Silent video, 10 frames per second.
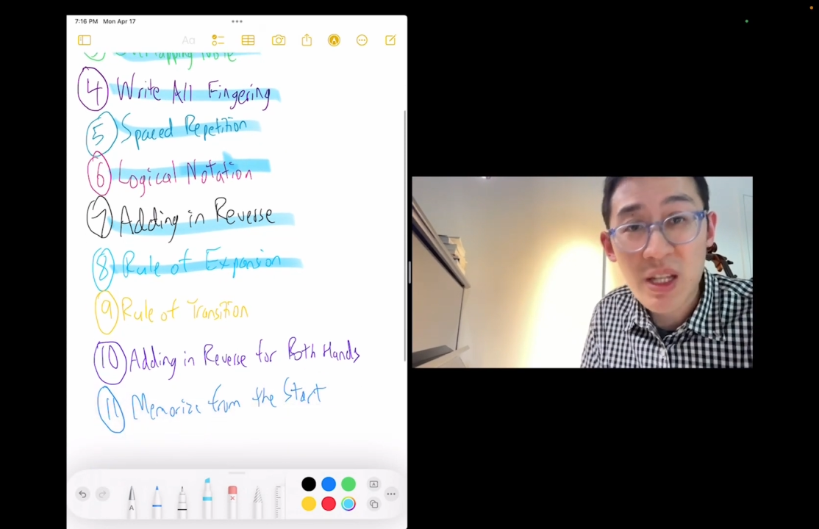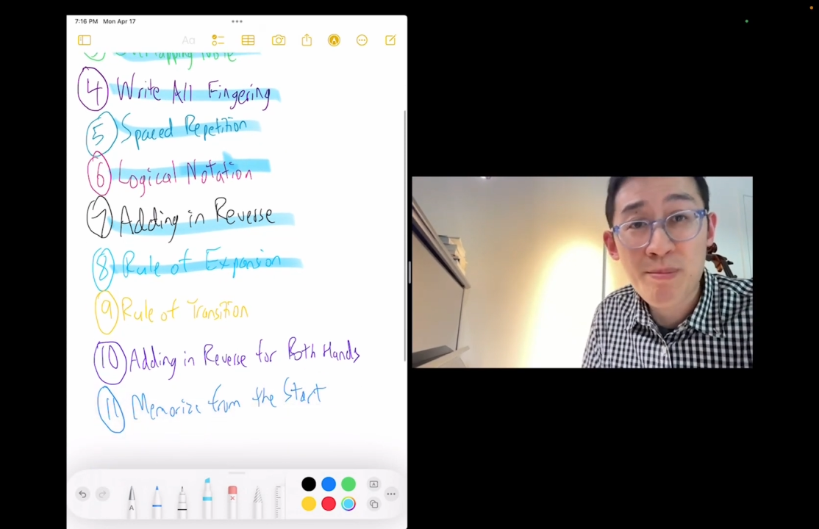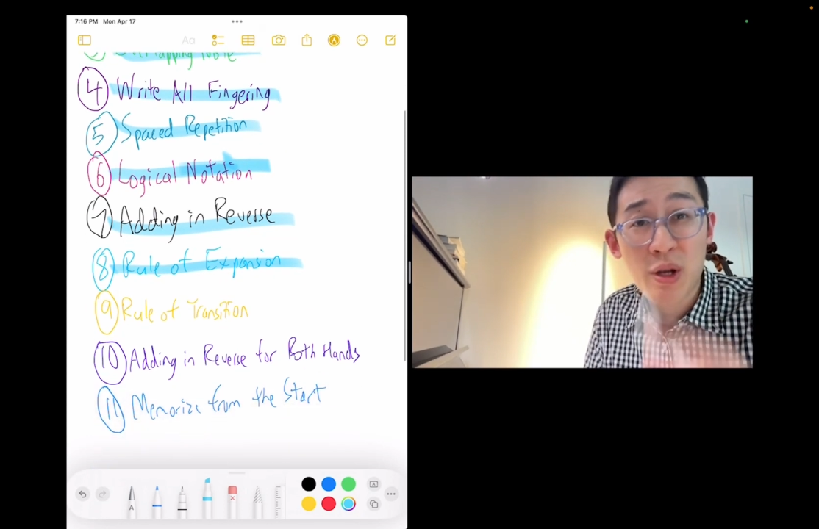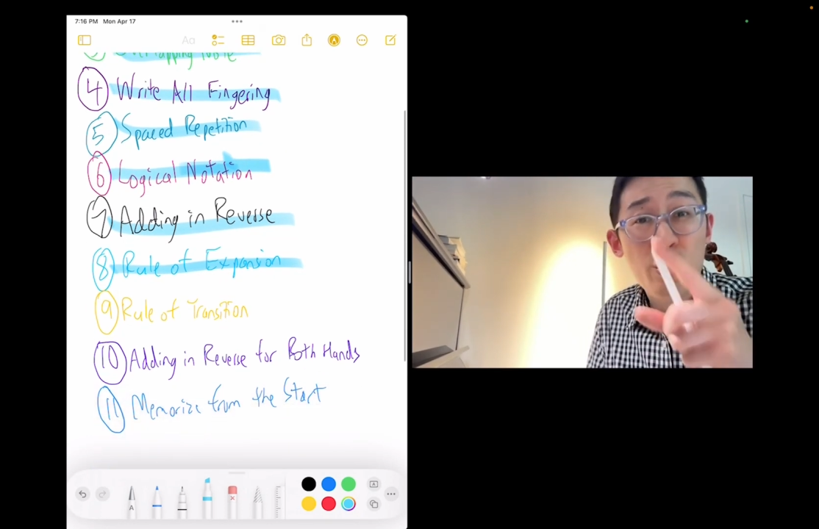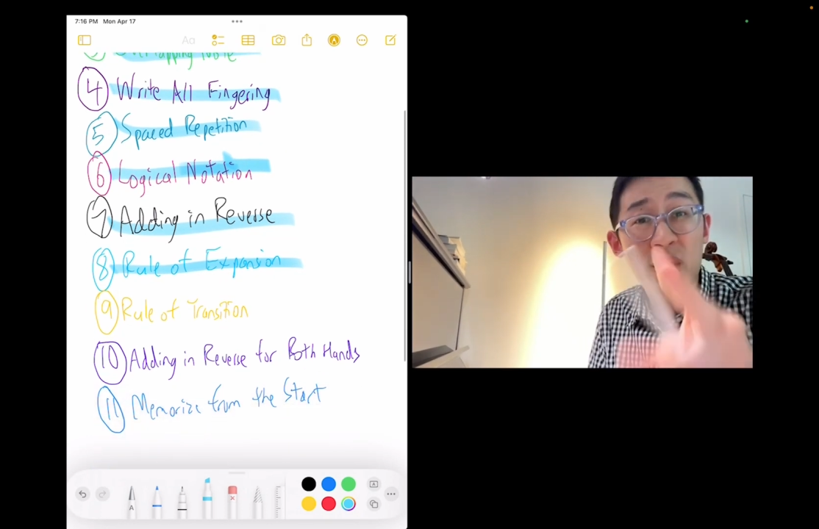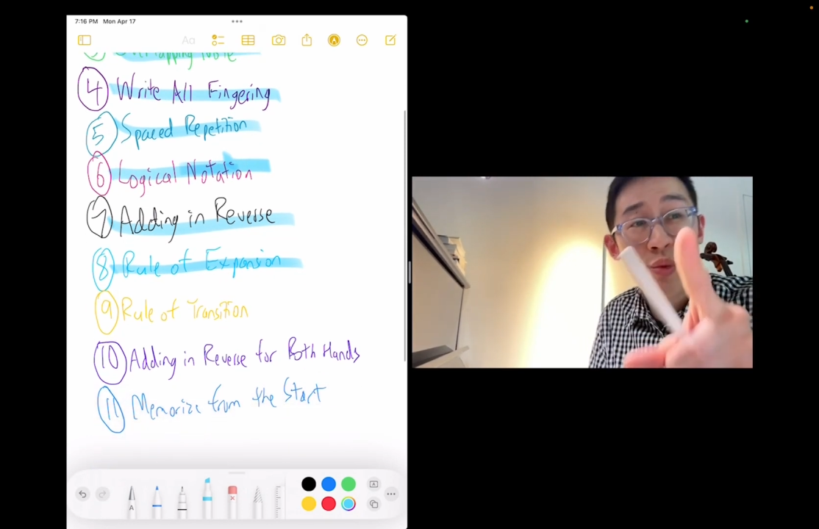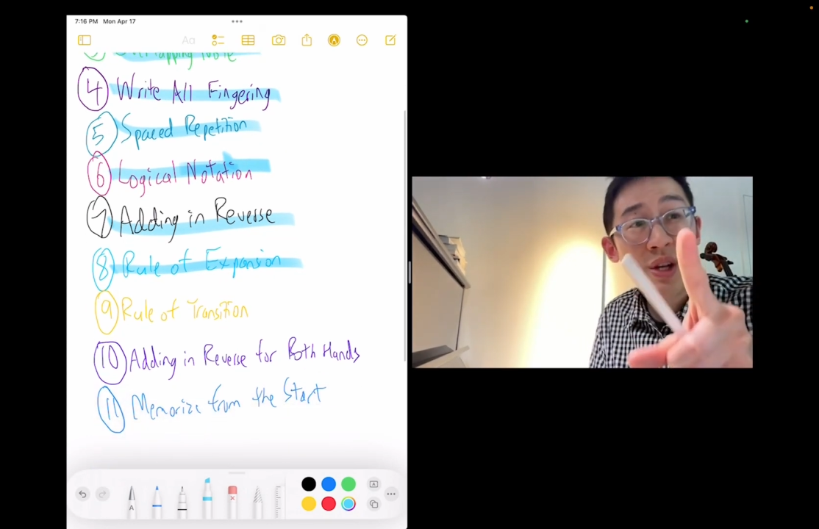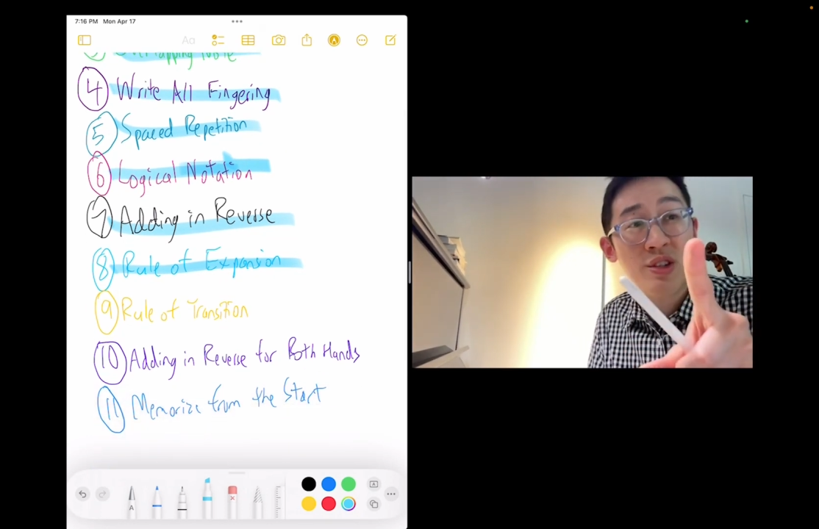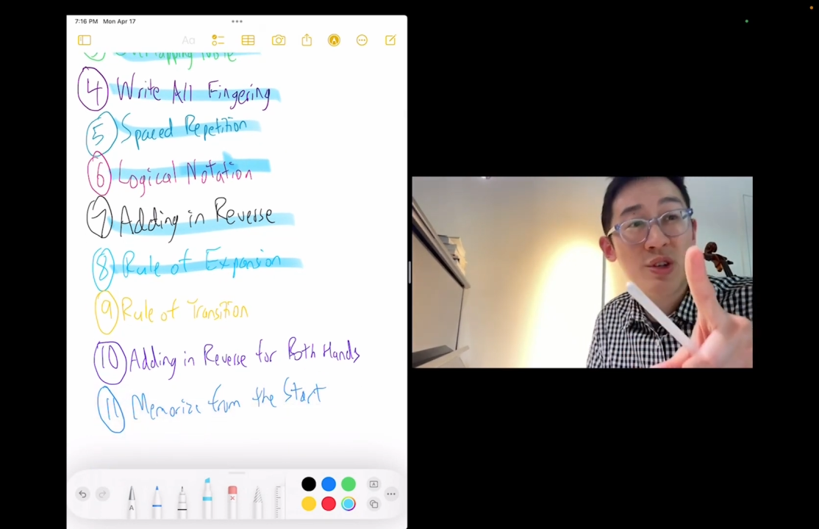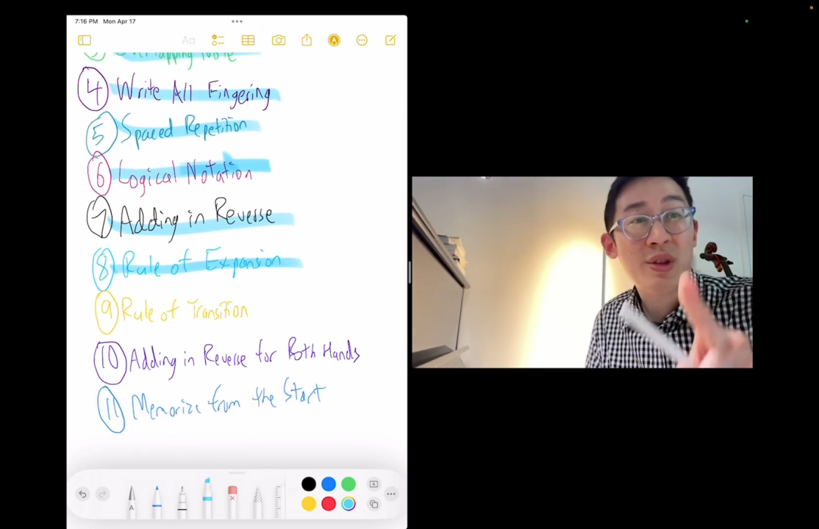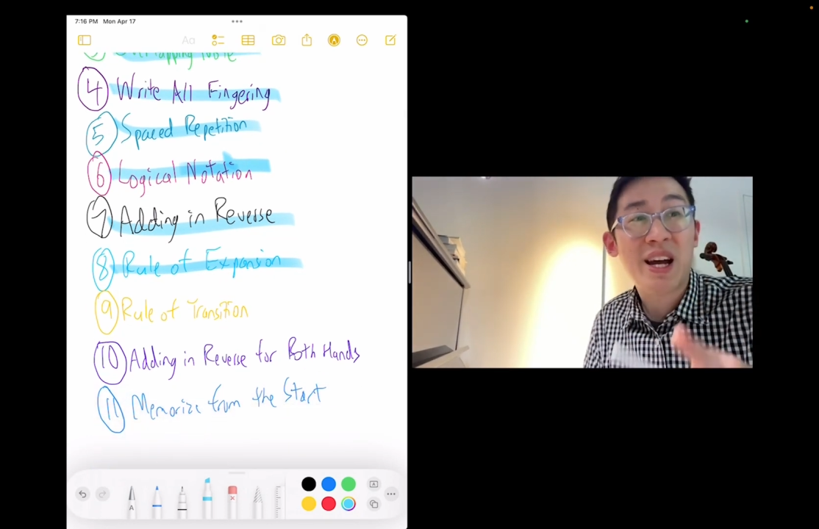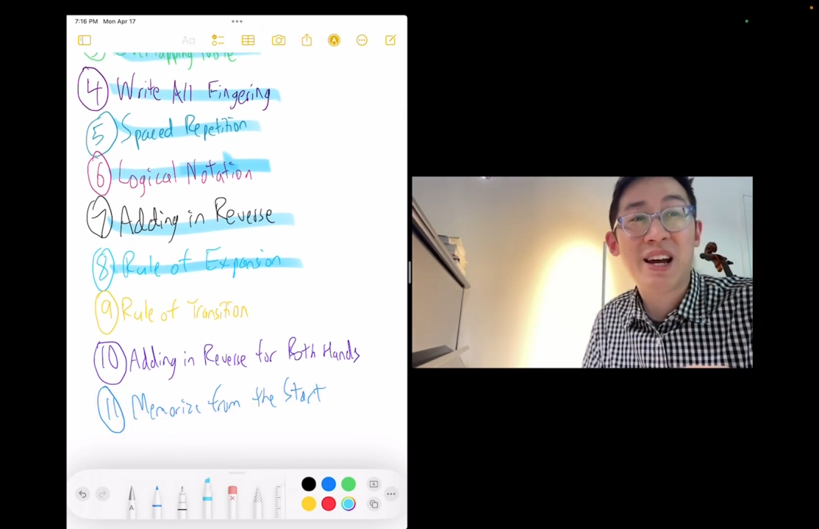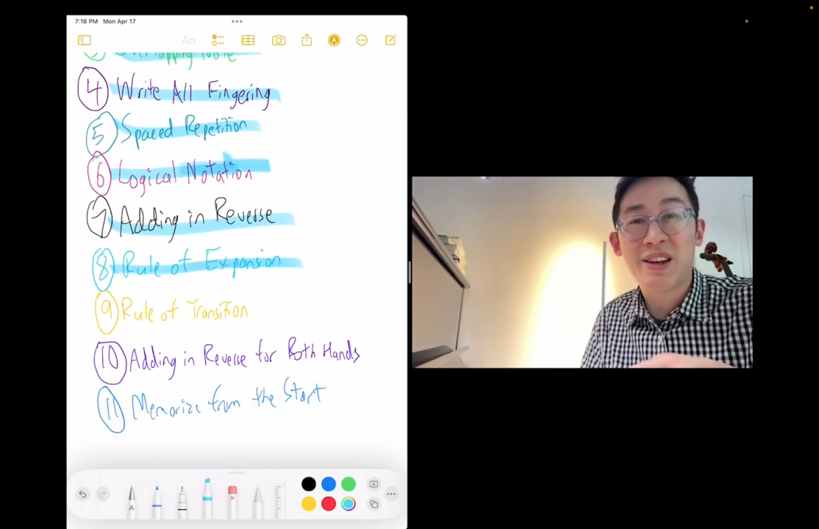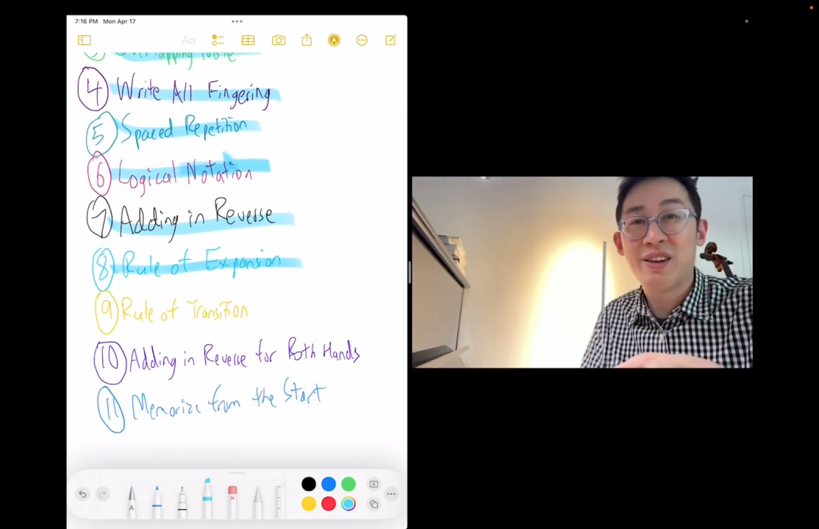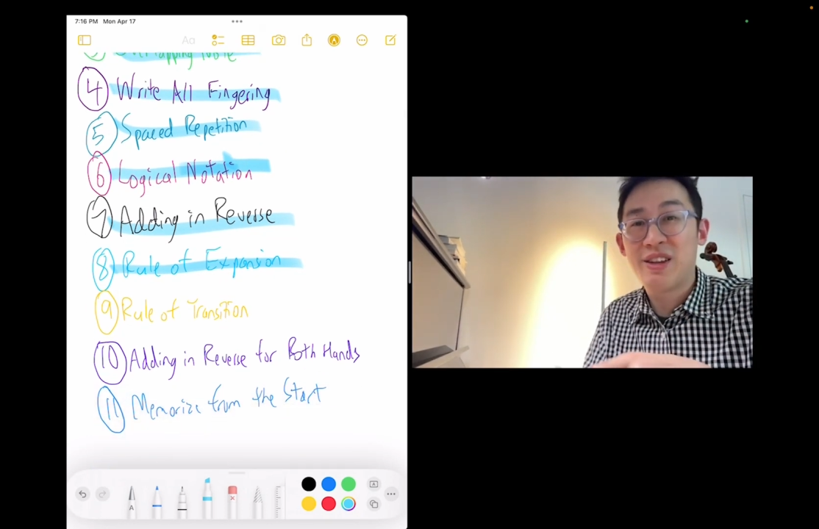But we would do
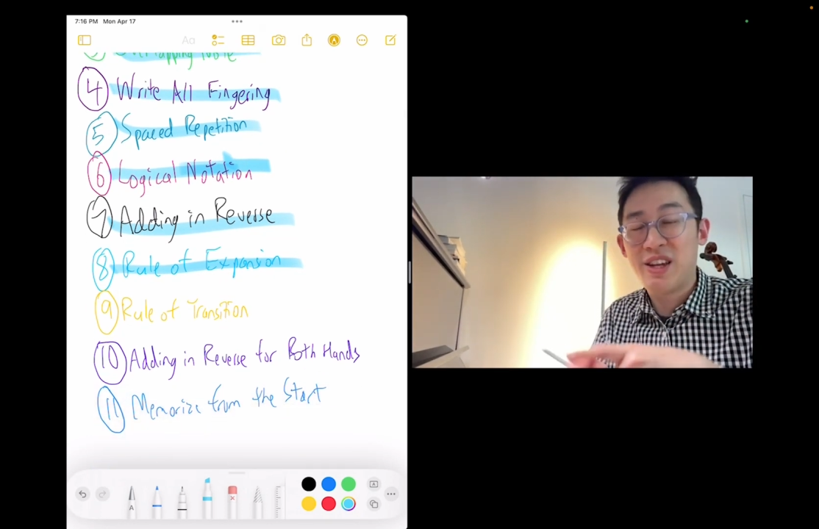that